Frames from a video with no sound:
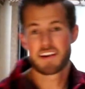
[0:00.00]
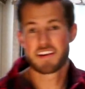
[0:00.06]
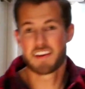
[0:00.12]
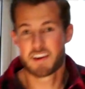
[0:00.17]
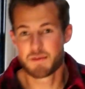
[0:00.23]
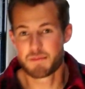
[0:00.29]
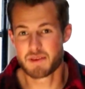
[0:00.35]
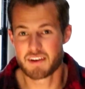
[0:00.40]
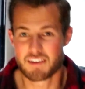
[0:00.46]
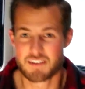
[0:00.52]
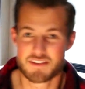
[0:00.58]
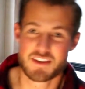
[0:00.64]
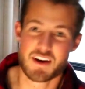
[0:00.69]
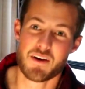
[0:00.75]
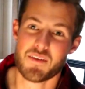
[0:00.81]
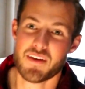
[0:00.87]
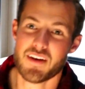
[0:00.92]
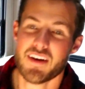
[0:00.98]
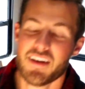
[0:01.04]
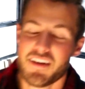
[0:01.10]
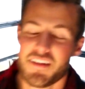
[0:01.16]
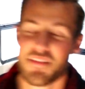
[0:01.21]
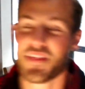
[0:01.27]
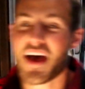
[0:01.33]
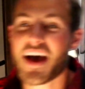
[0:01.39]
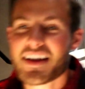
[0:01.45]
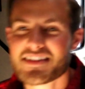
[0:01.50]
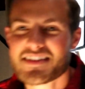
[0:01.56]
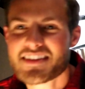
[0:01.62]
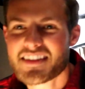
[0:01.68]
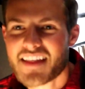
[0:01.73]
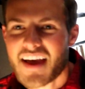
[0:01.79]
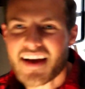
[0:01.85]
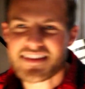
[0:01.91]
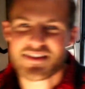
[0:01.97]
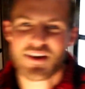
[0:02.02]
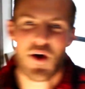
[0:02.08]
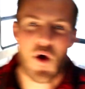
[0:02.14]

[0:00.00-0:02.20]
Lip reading: a carabiner. So that's a